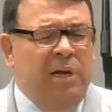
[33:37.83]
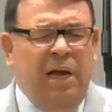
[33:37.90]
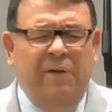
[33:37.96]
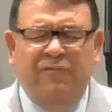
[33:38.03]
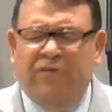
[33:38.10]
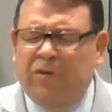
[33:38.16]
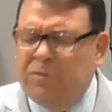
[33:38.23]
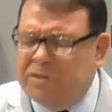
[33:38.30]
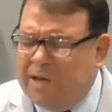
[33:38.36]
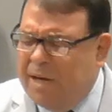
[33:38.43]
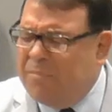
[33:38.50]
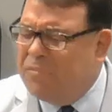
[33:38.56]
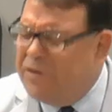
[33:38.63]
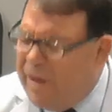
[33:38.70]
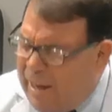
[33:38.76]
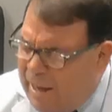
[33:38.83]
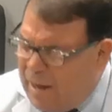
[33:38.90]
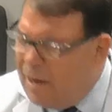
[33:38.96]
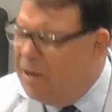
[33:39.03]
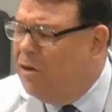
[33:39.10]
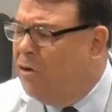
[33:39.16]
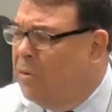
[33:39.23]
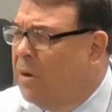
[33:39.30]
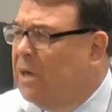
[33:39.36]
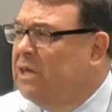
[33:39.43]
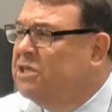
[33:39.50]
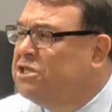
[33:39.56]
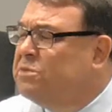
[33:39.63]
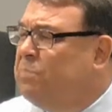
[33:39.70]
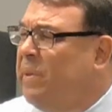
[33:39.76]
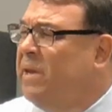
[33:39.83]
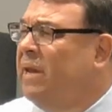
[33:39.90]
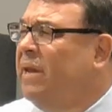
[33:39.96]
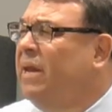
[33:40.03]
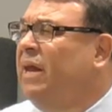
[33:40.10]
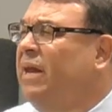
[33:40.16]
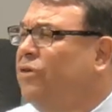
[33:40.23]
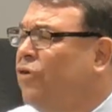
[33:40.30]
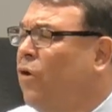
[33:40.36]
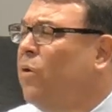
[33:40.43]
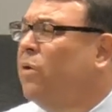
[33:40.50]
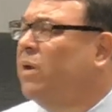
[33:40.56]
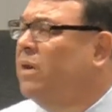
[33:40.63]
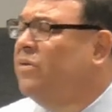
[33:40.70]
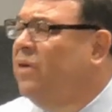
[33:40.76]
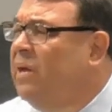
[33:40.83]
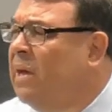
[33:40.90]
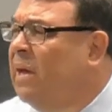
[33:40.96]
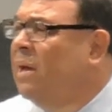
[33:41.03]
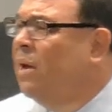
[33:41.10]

And folks, I am telling you, spending an eternity